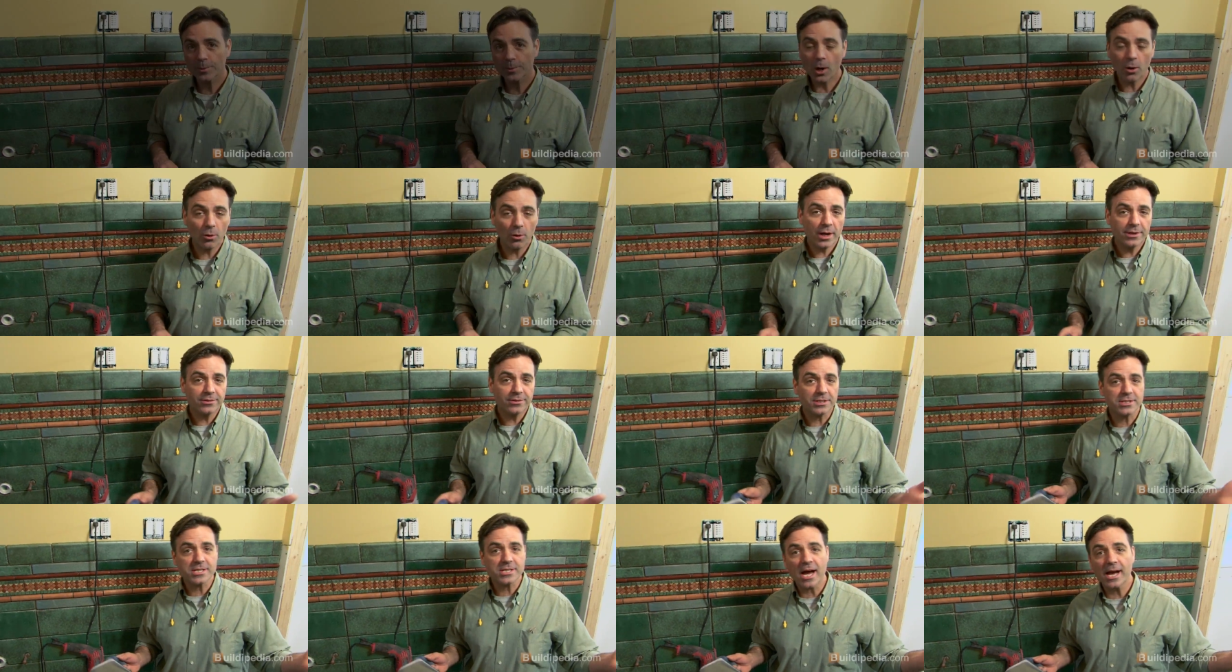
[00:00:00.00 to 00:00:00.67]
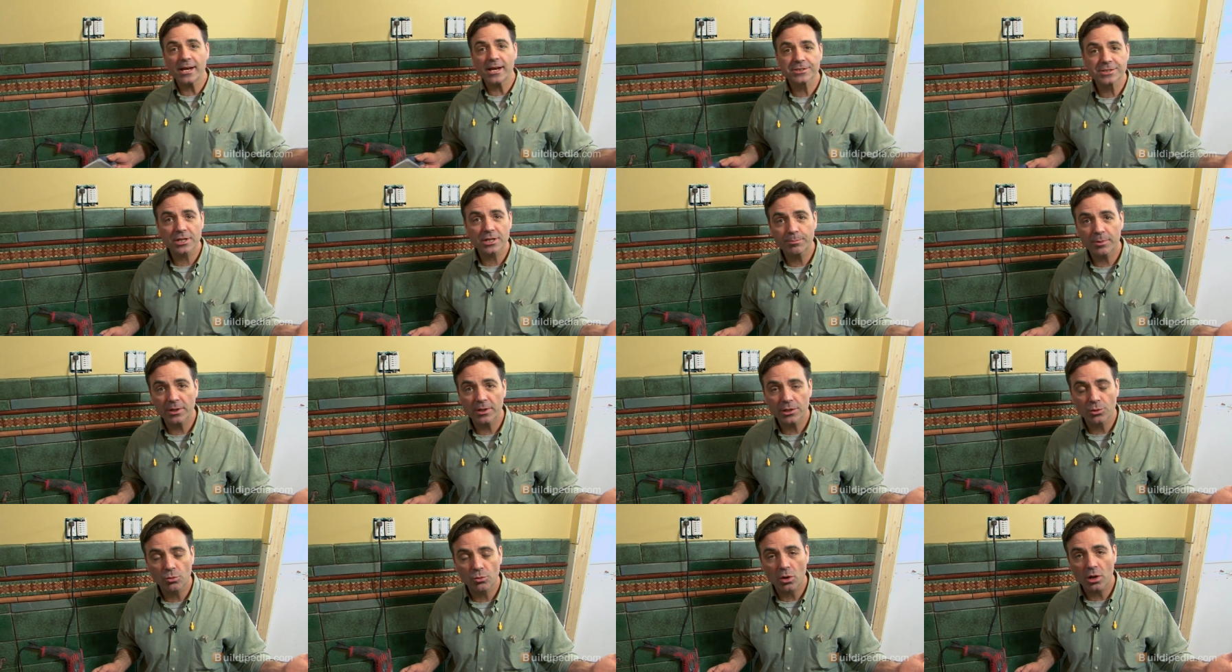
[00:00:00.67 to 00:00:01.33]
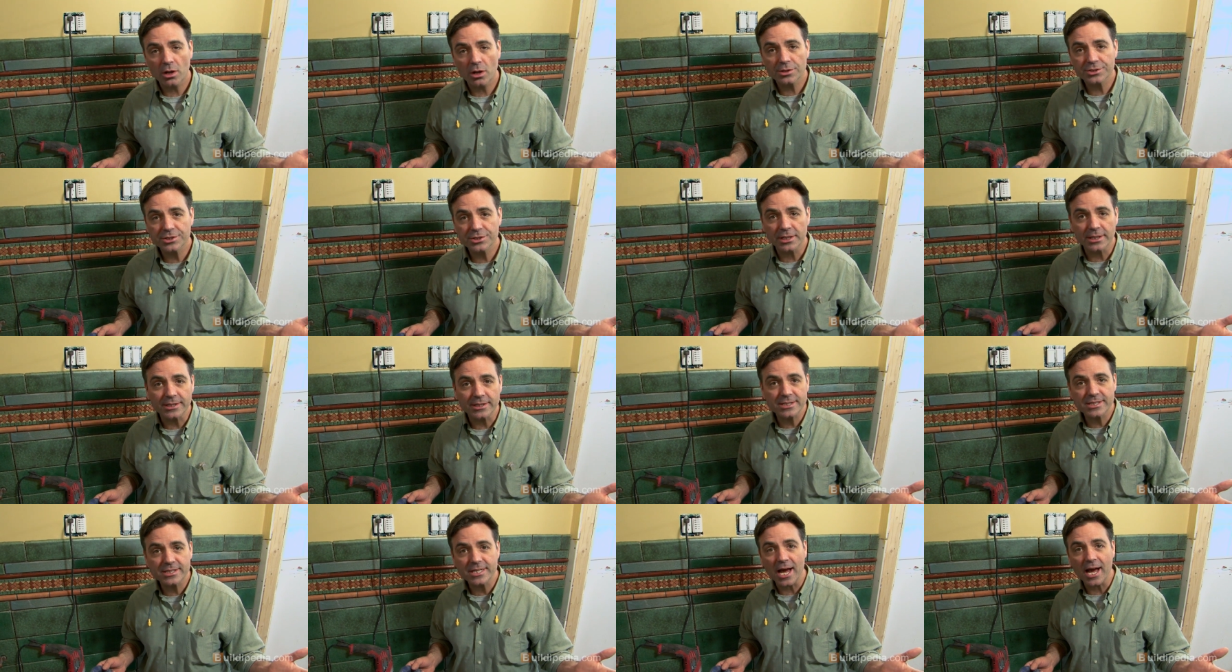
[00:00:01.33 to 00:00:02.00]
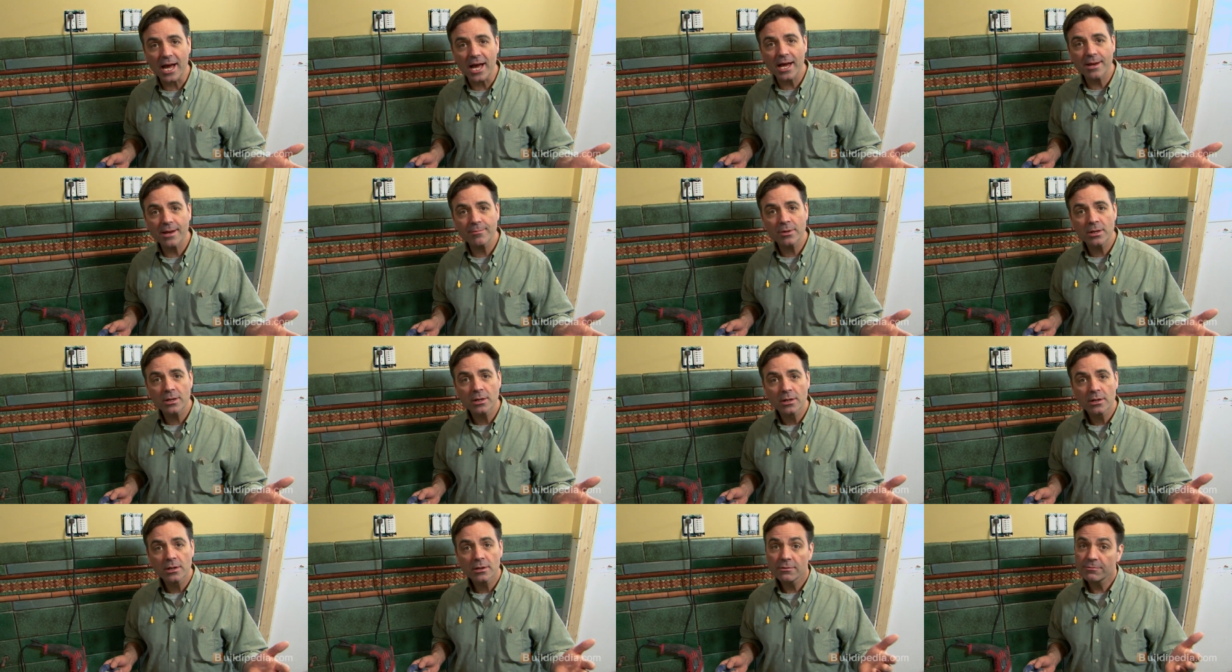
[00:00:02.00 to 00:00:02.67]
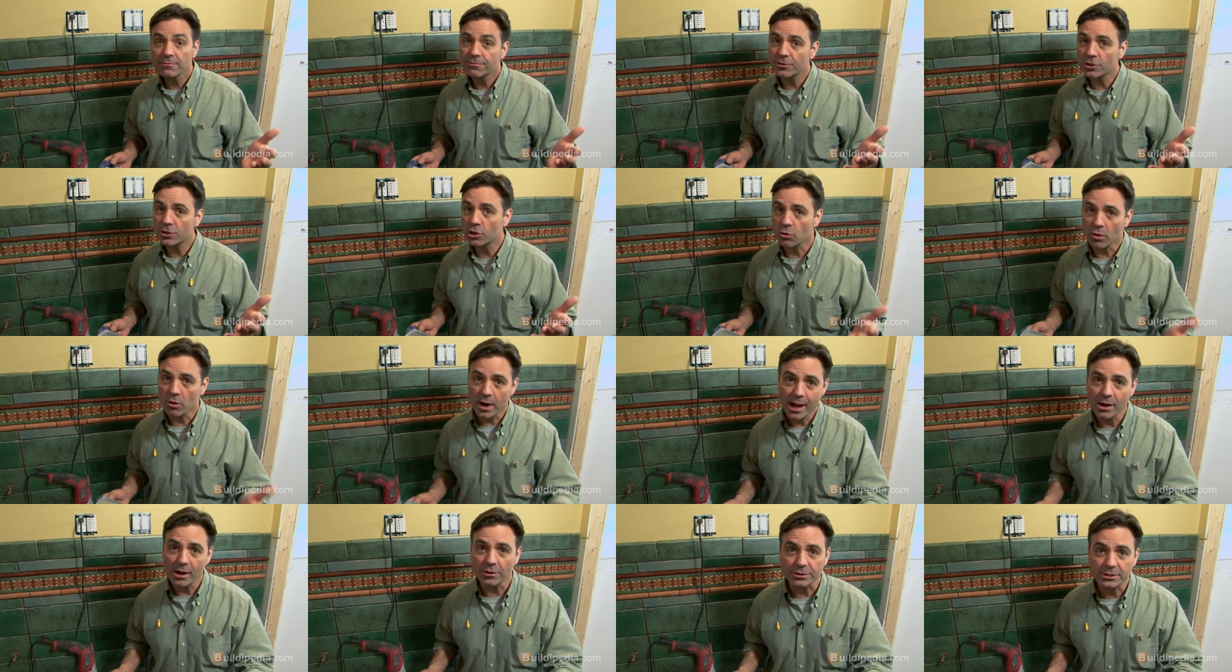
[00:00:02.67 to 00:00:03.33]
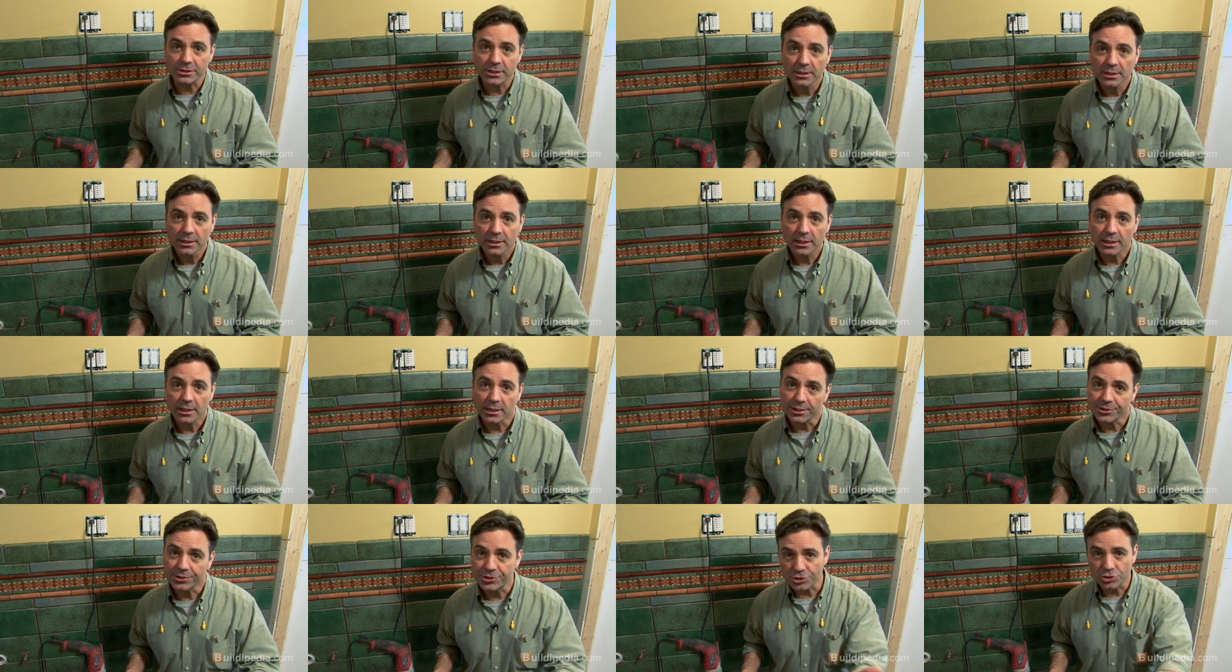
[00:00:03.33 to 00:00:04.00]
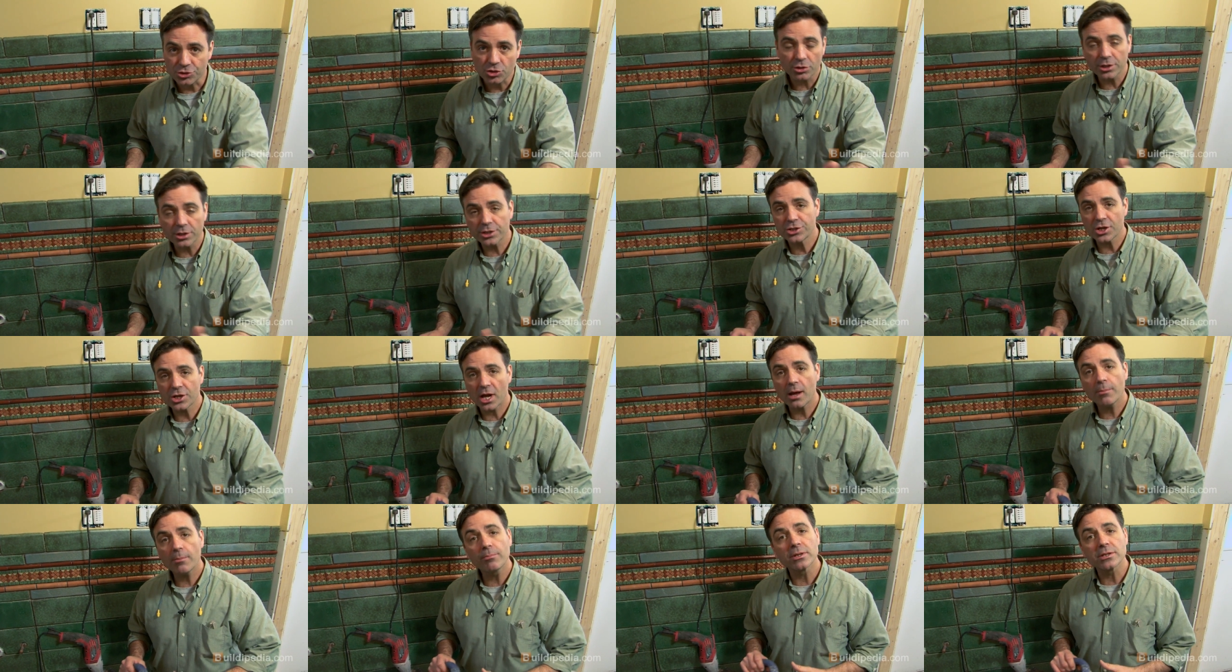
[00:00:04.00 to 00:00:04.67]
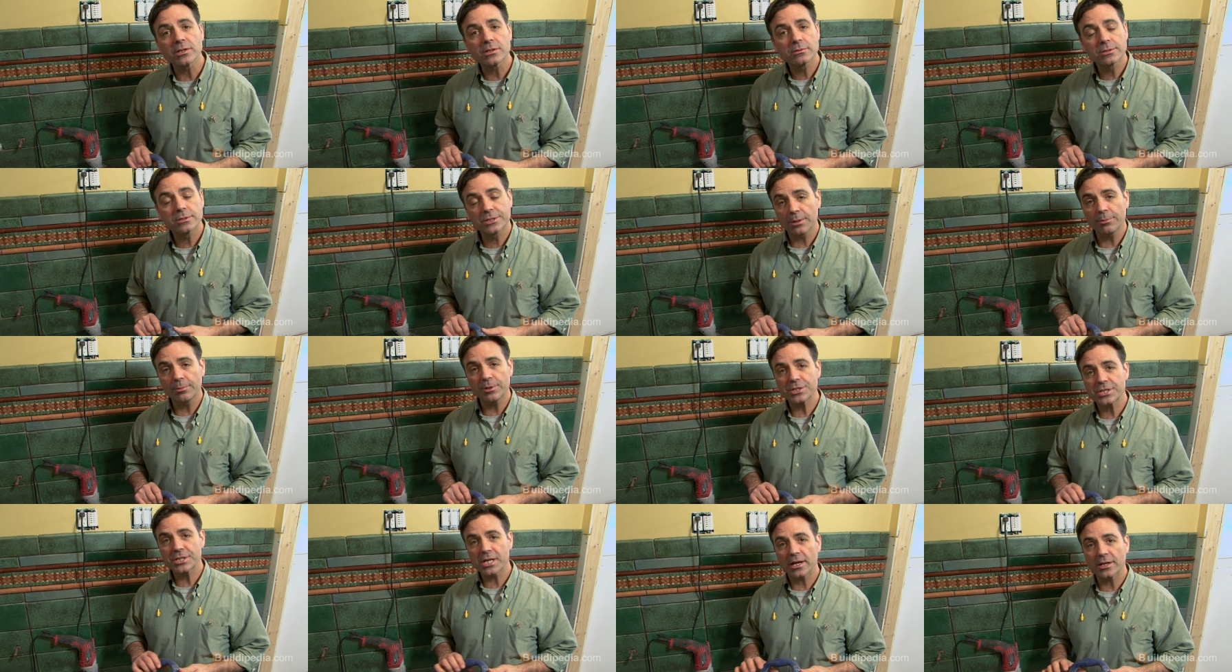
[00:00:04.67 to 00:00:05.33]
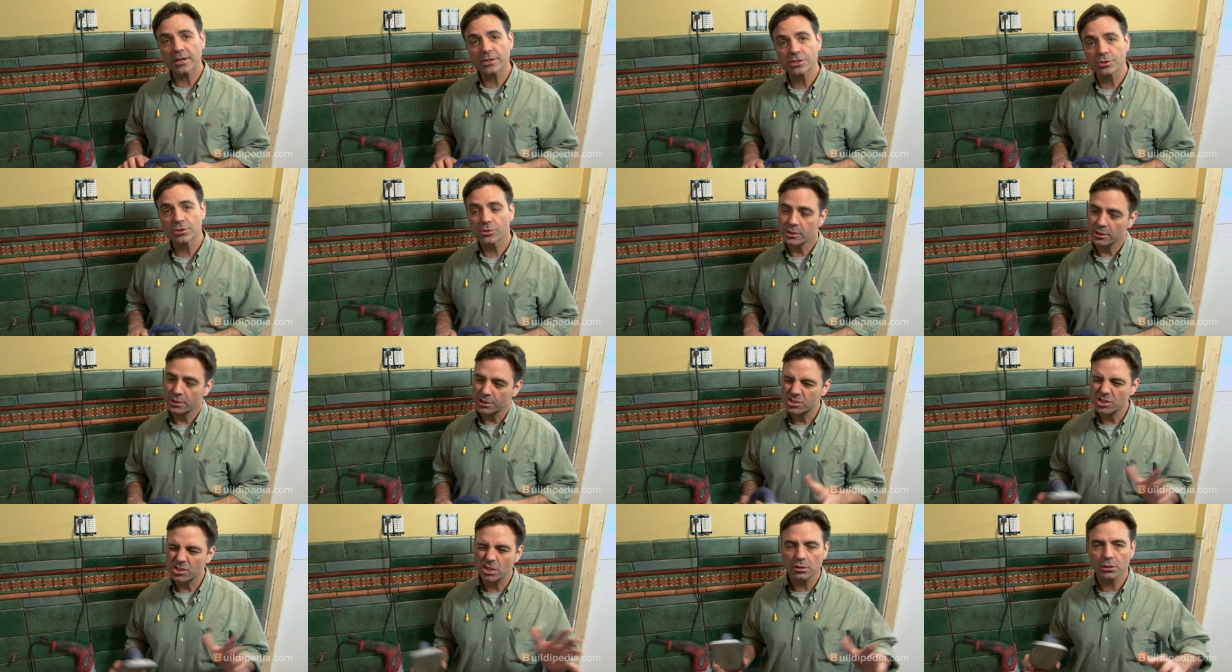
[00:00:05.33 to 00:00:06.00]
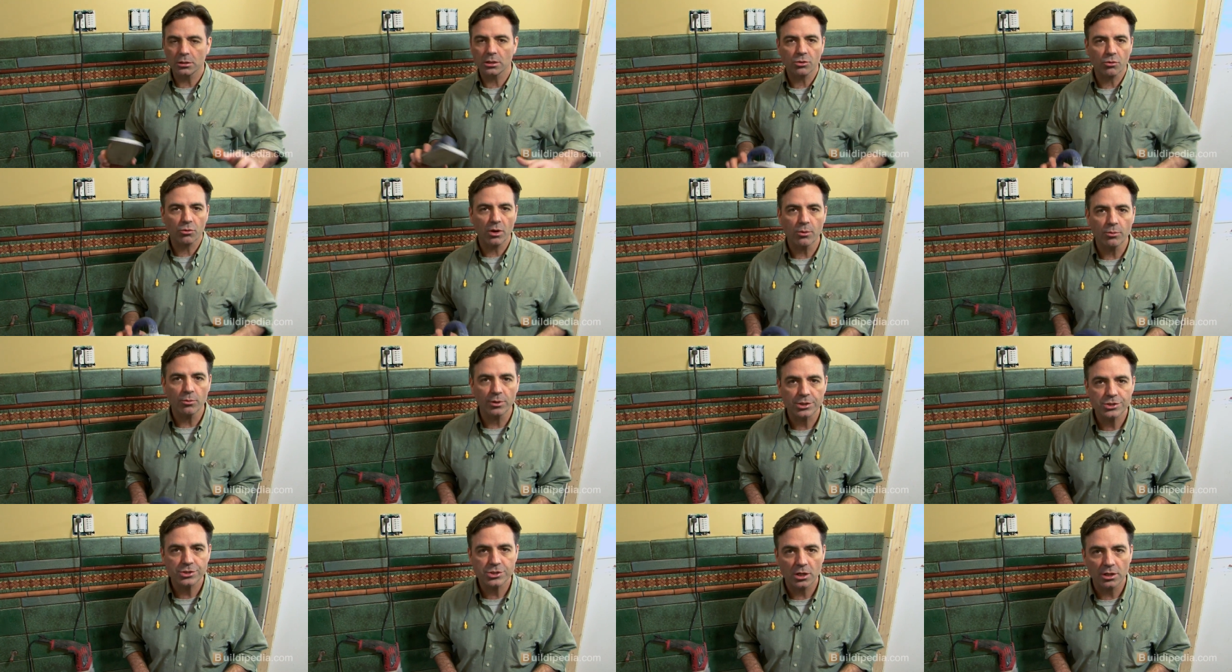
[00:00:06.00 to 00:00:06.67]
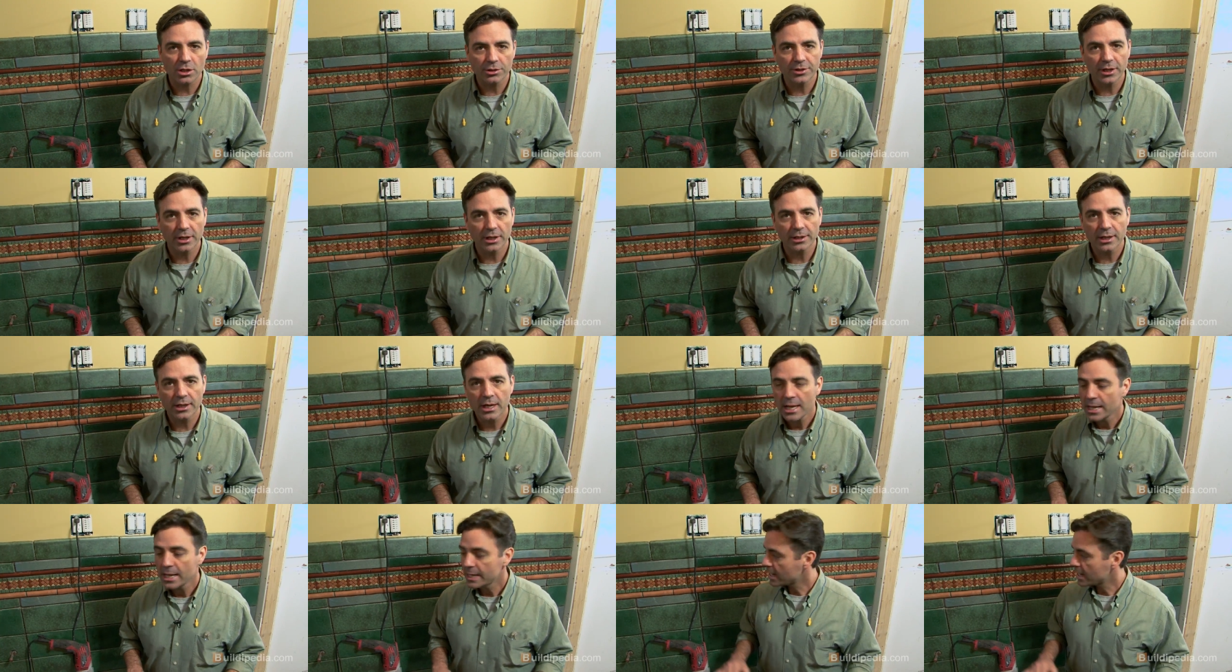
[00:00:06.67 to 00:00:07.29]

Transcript: All right, the tile's up on the walls and it's time for grout. It's a dirty job, but somebody's got to do it and it's going to look great when it's all done.